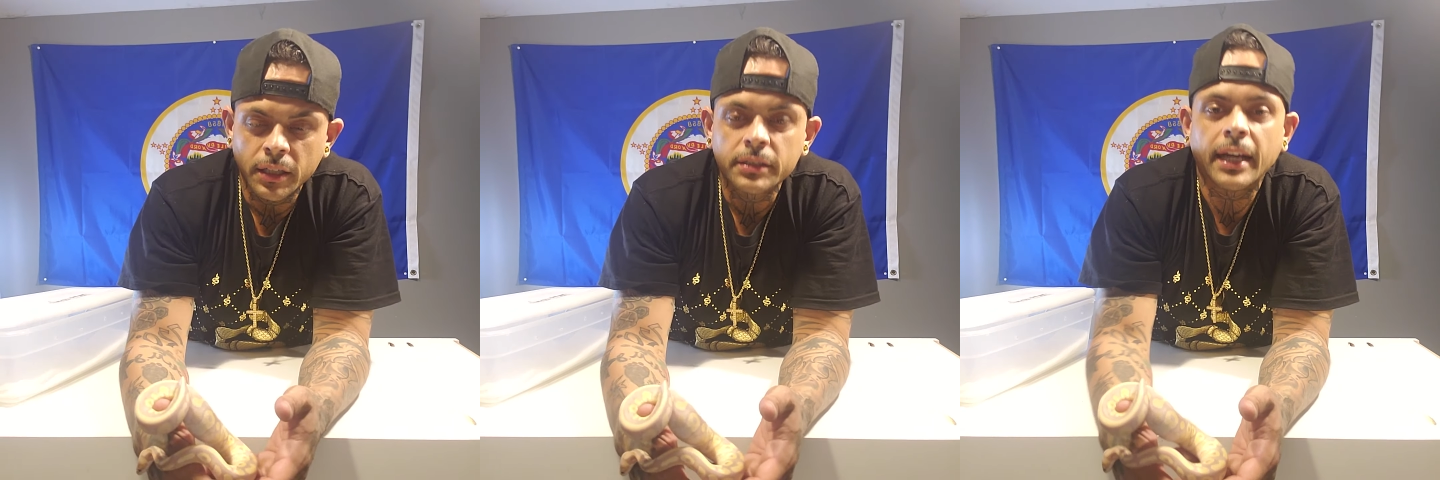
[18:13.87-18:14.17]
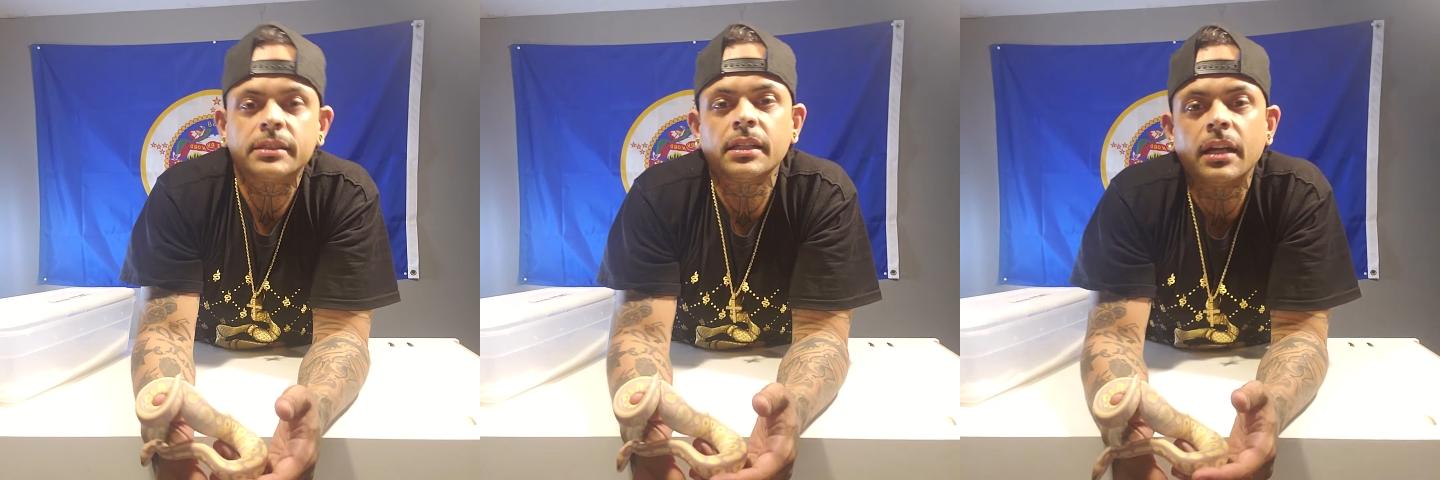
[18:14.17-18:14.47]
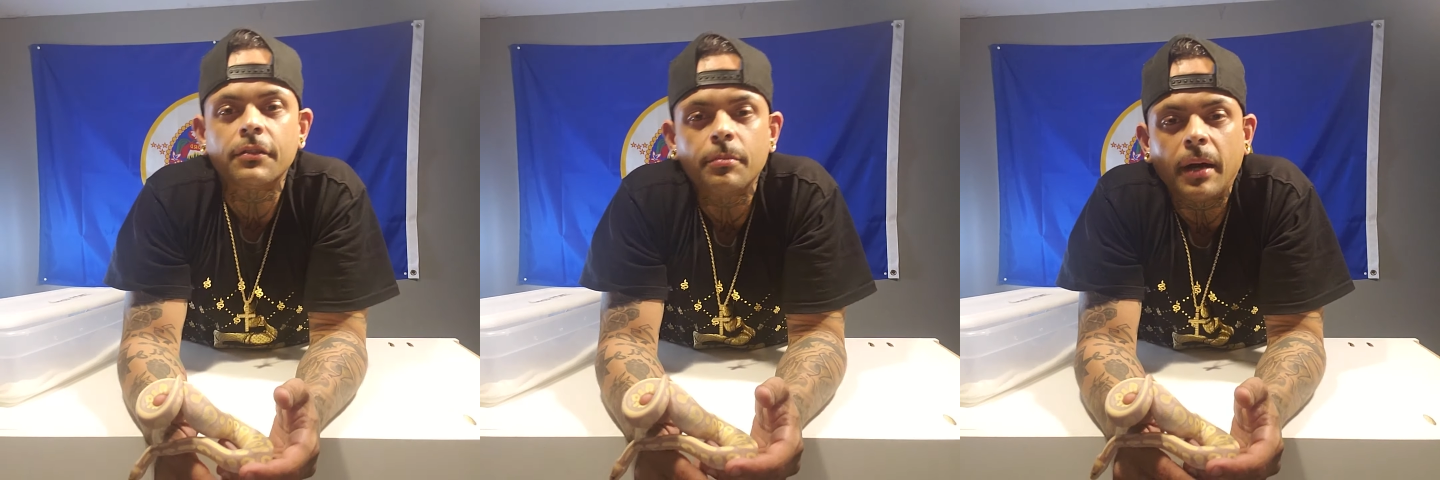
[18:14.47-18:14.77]
that's it,
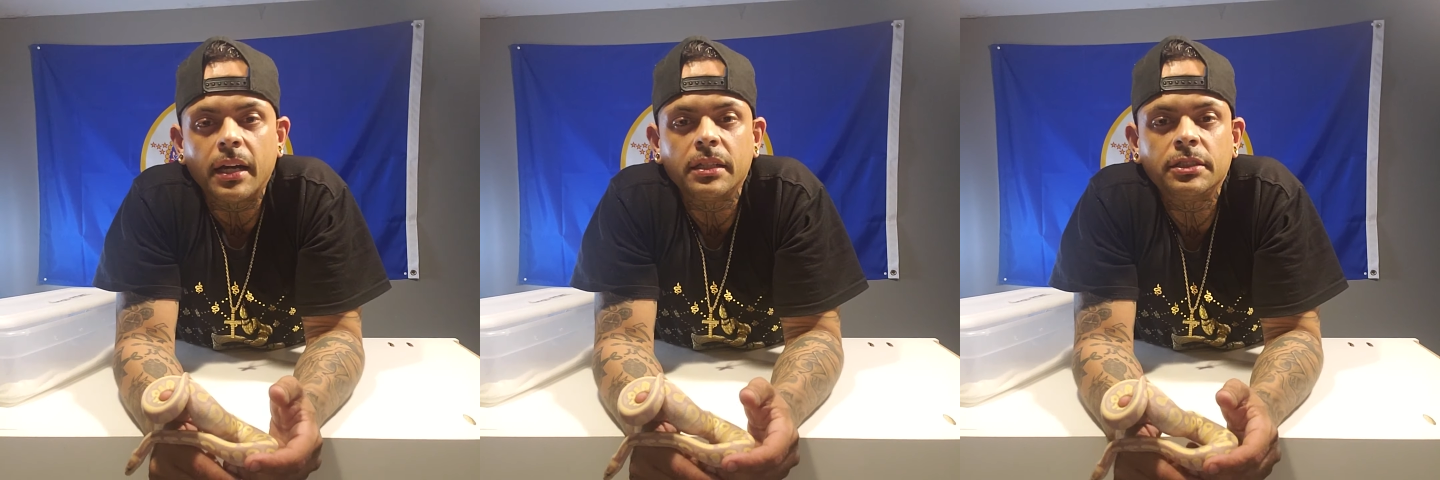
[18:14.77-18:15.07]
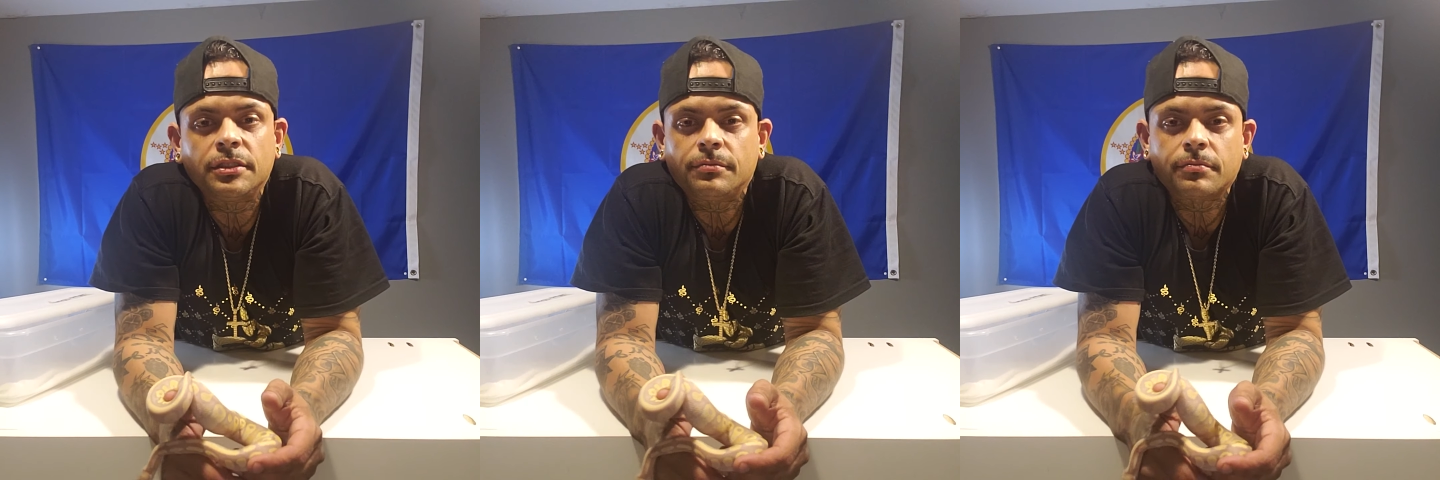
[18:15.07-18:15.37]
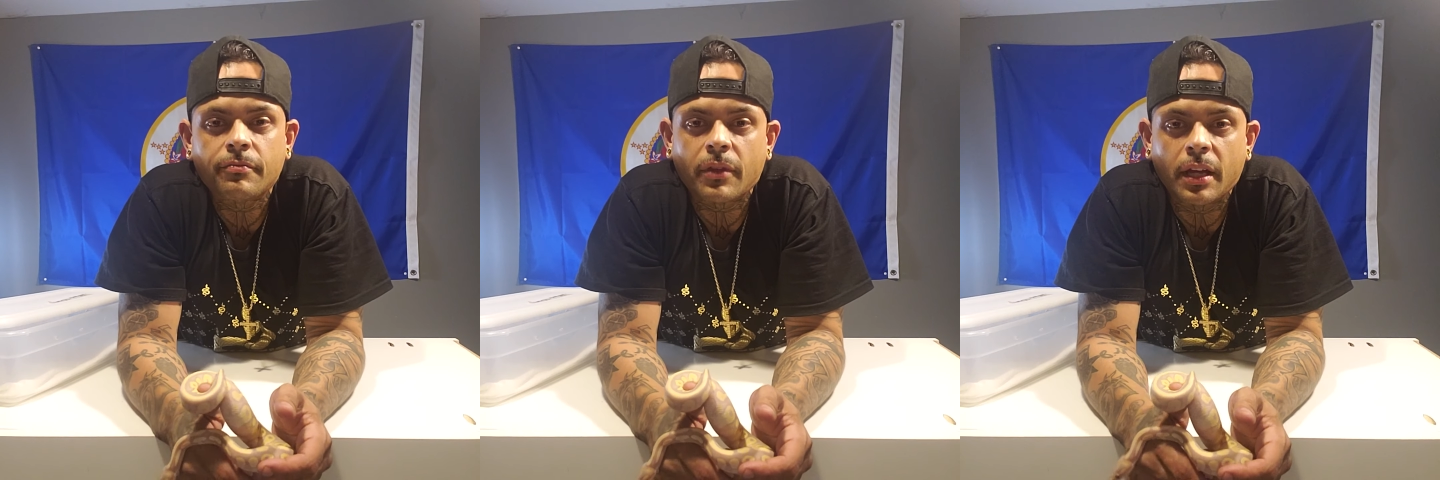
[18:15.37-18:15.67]
everybody.
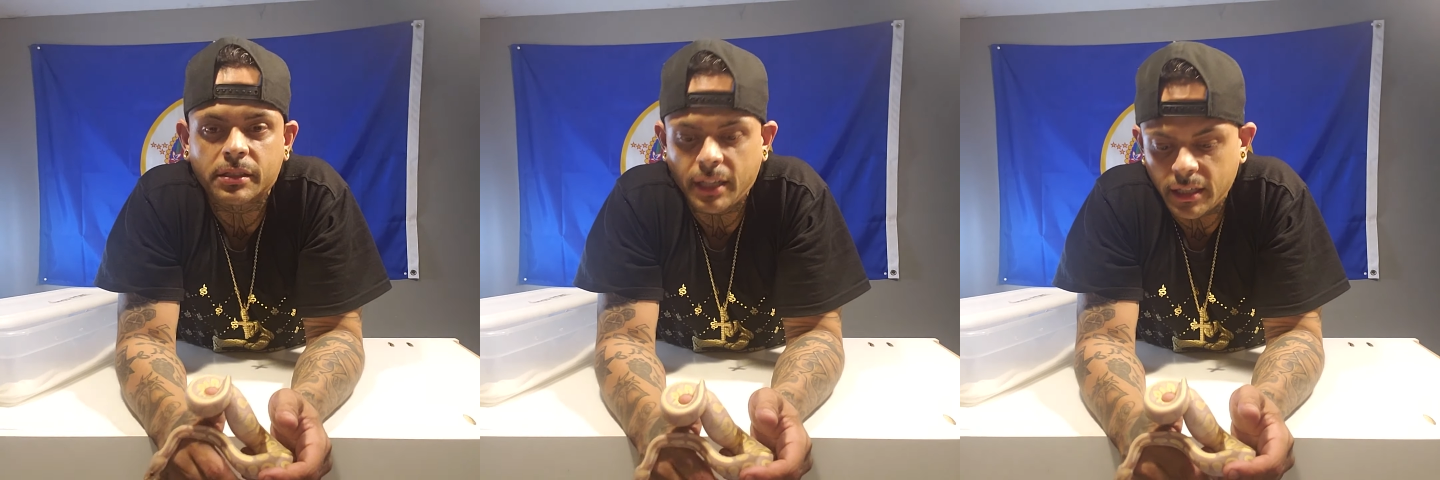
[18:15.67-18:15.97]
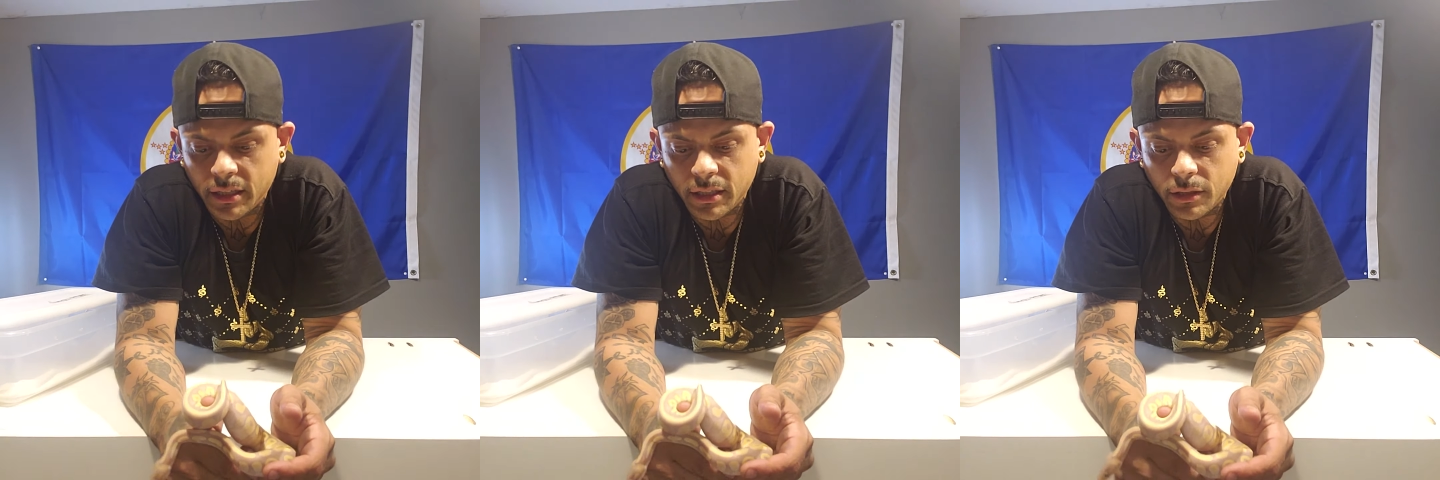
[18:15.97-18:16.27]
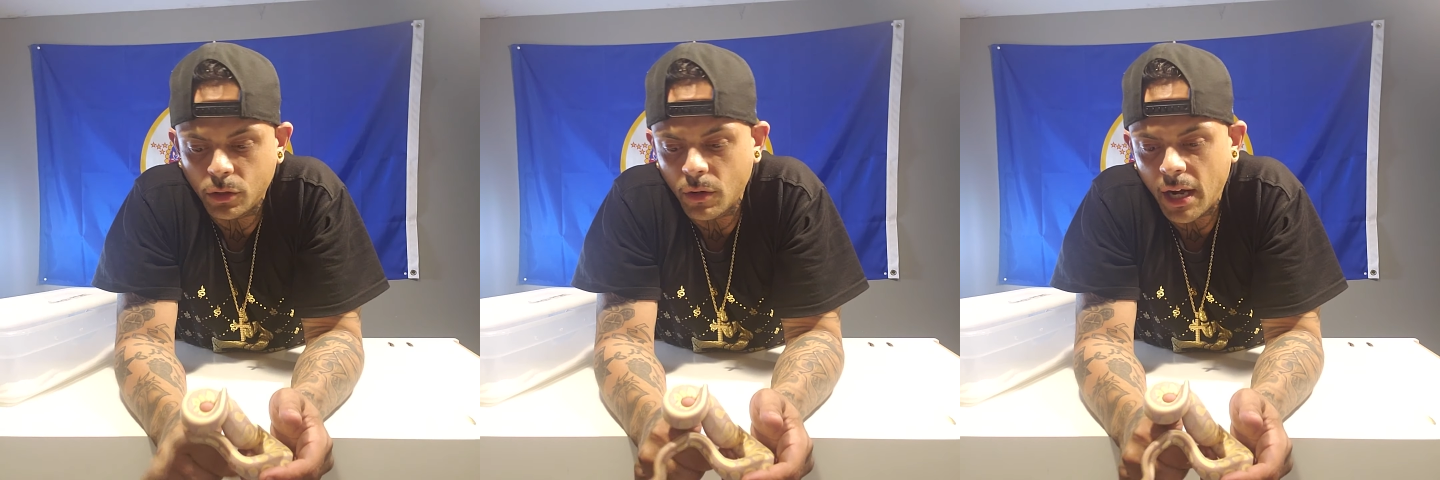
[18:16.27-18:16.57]
That's kind of
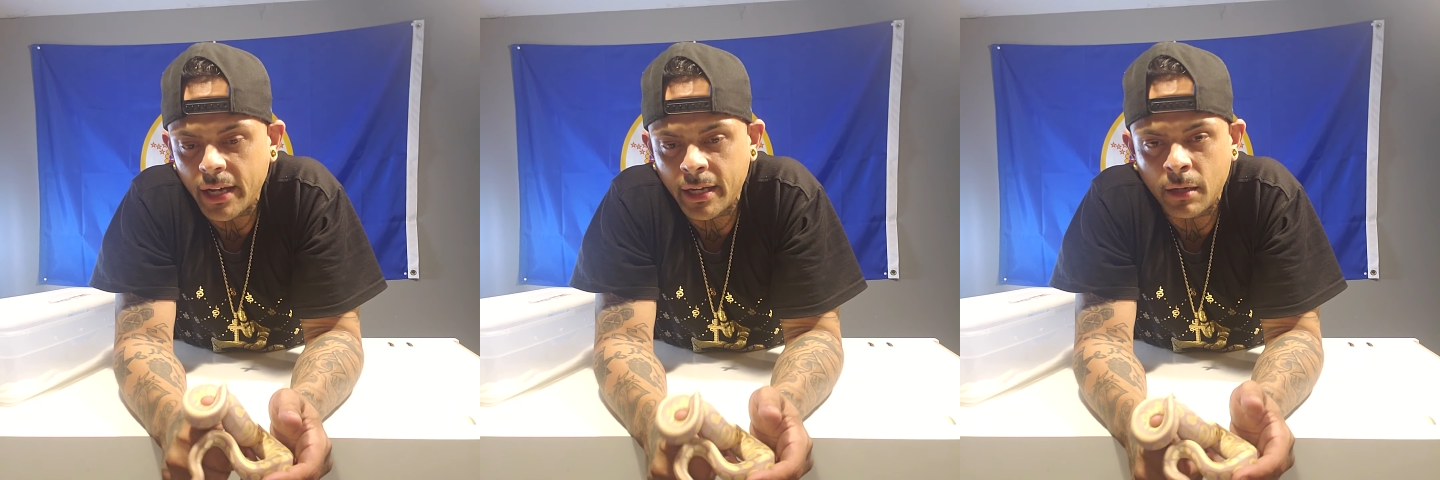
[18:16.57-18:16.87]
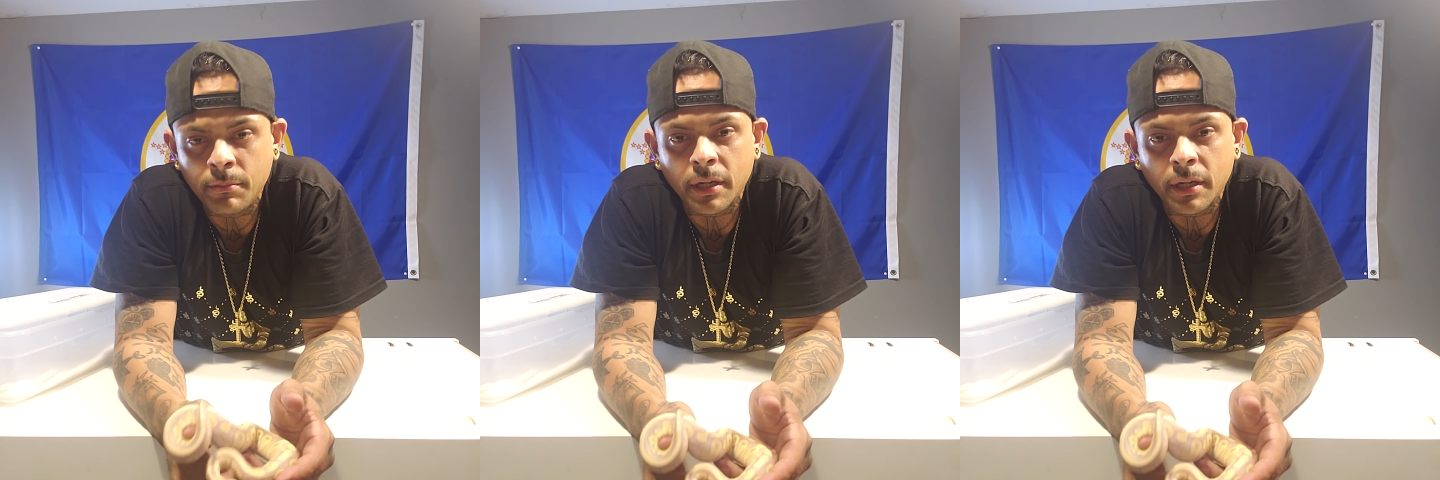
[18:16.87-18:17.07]
who I am.